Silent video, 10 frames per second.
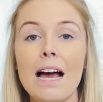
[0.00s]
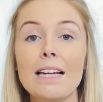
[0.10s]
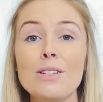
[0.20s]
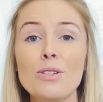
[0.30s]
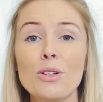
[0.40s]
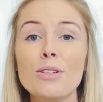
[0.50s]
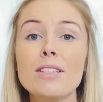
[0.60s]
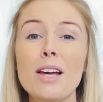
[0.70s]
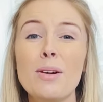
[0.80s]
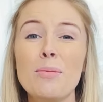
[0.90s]
And
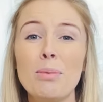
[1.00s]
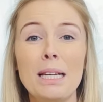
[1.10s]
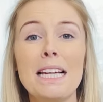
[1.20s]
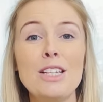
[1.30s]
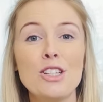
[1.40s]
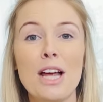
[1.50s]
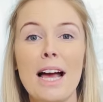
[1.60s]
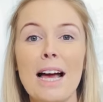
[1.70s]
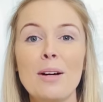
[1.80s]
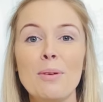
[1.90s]
also please
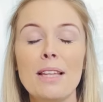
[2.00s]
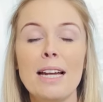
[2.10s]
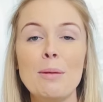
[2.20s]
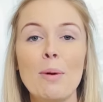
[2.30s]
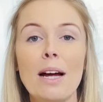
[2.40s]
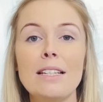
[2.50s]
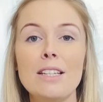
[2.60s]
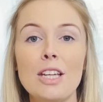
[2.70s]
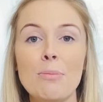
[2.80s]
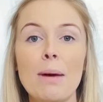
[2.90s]
share with any brides
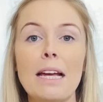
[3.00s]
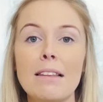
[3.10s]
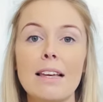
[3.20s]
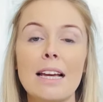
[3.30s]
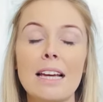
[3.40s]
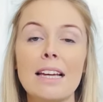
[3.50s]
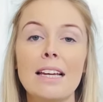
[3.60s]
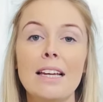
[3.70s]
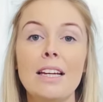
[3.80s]
that you may think,